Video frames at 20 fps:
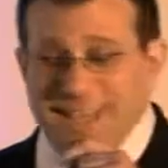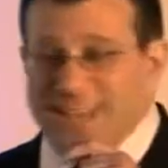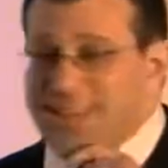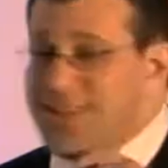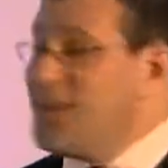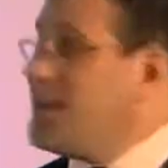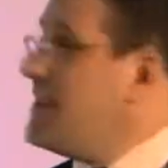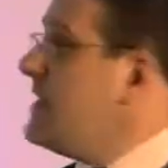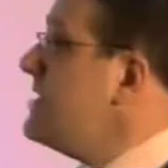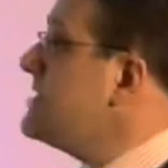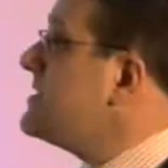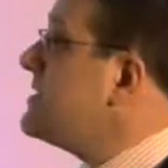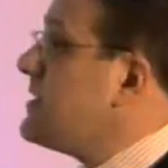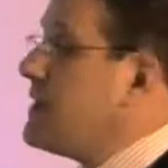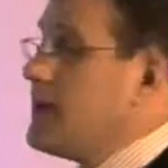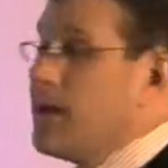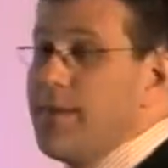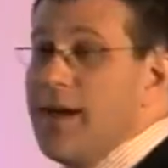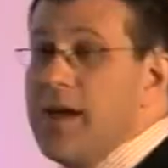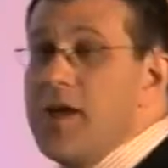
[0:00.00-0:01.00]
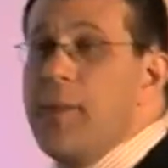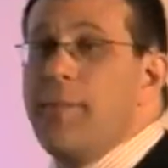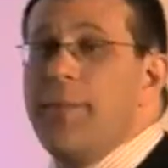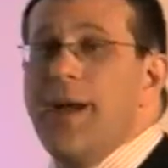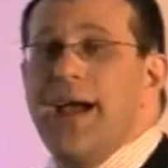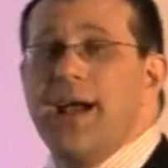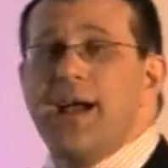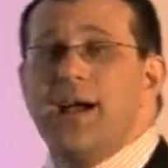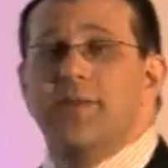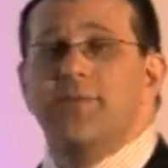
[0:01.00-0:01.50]
You need to think about your
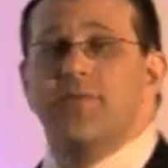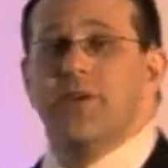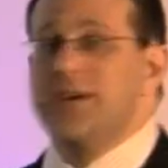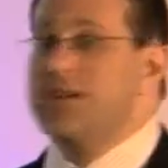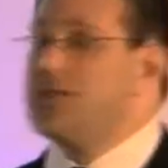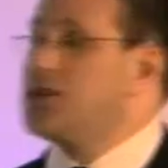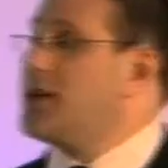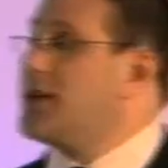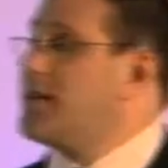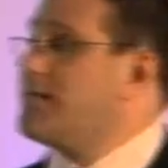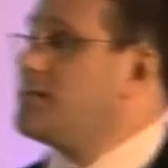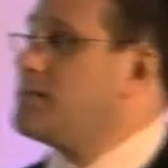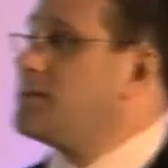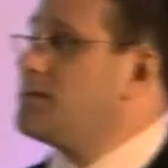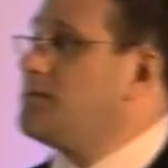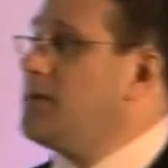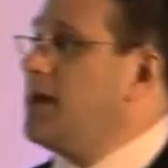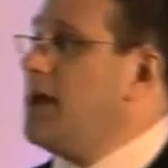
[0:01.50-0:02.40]
backup regimes.